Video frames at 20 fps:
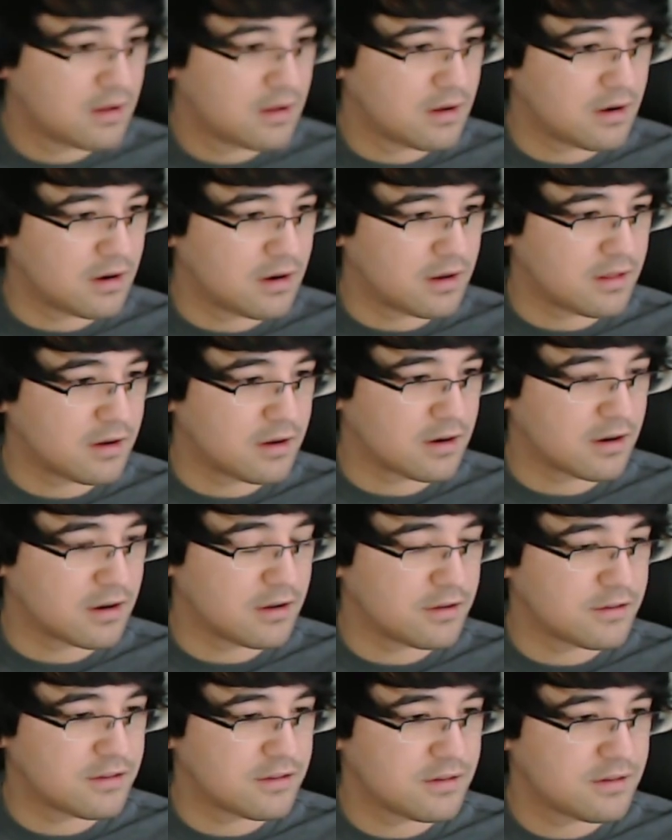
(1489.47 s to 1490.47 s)
Alright, there it
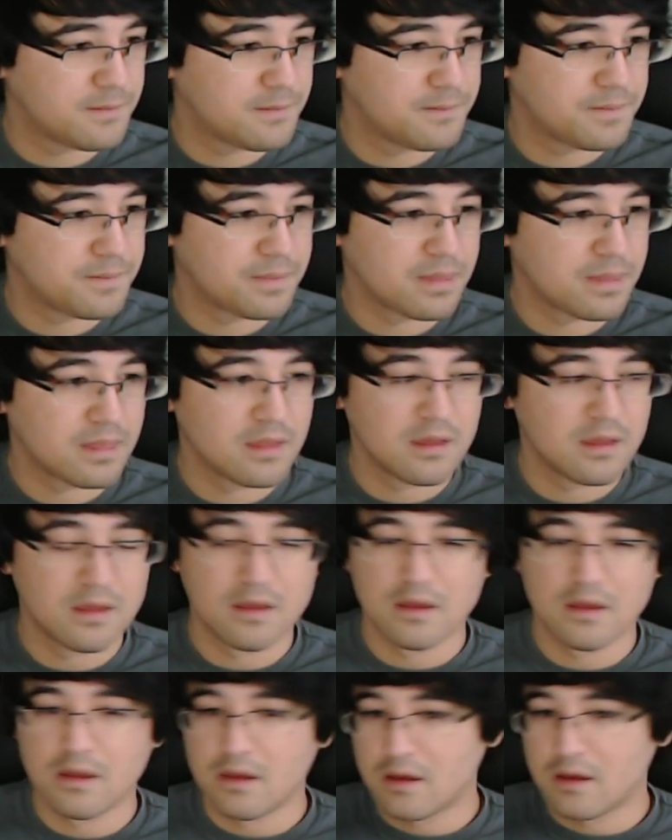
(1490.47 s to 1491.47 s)
goes.
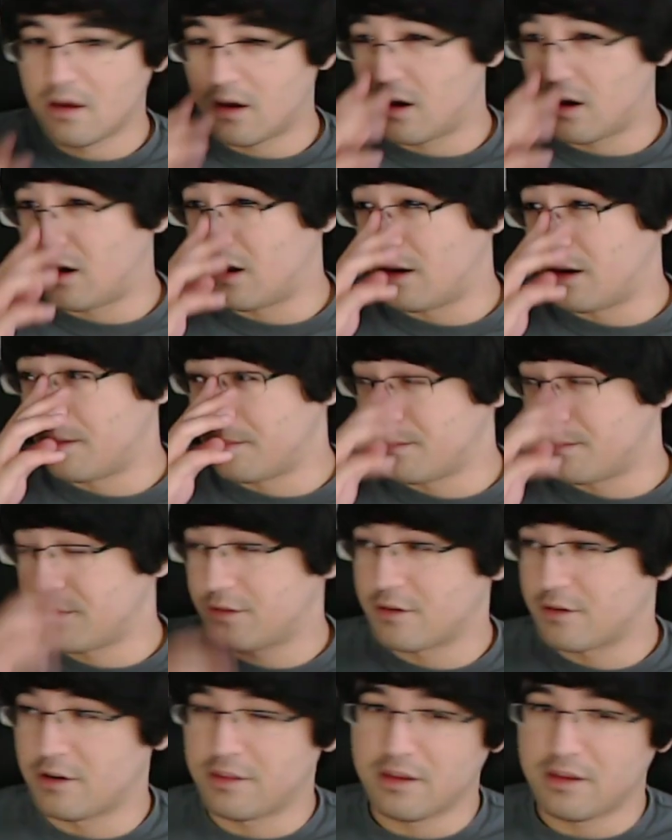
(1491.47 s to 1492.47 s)

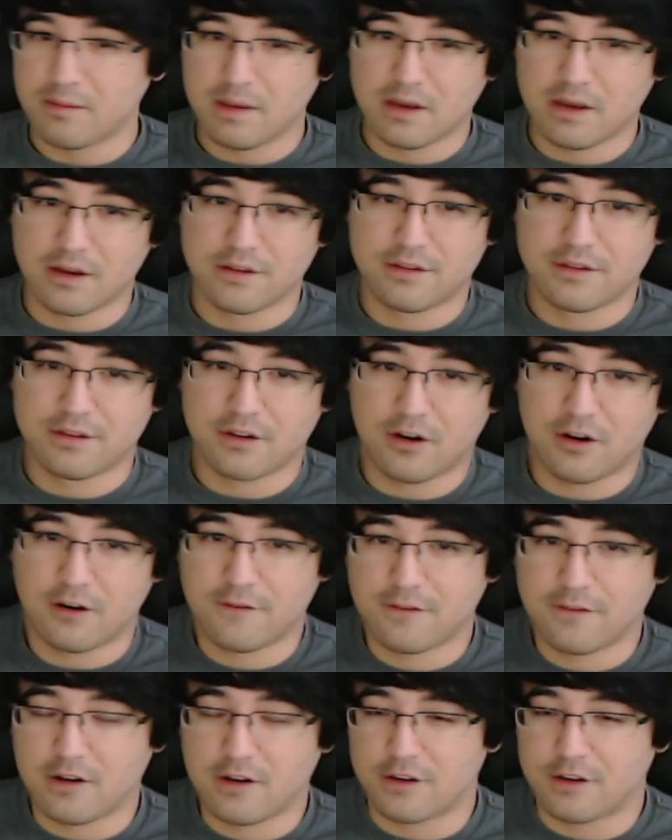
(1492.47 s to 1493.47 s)
So I think because this
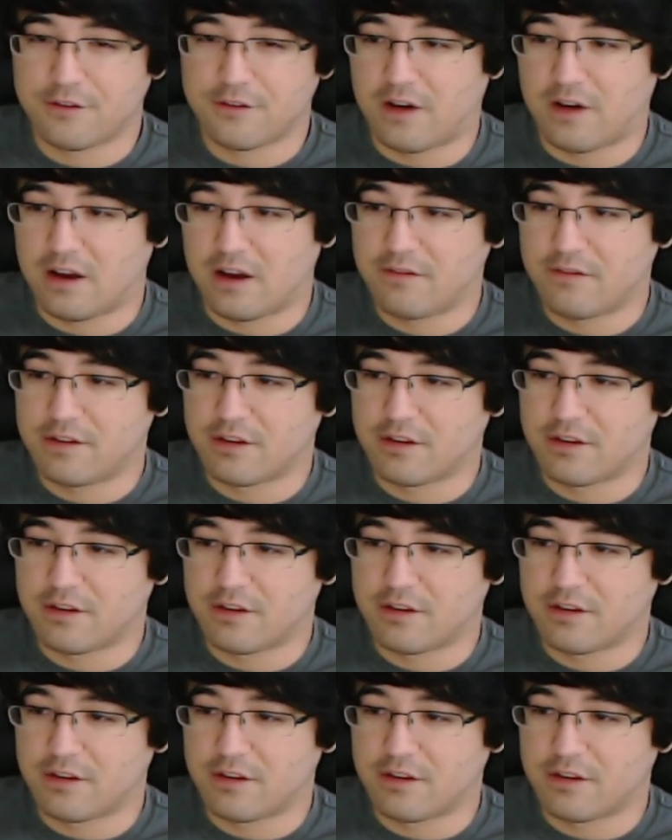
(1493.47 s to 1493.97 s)
card costs 5,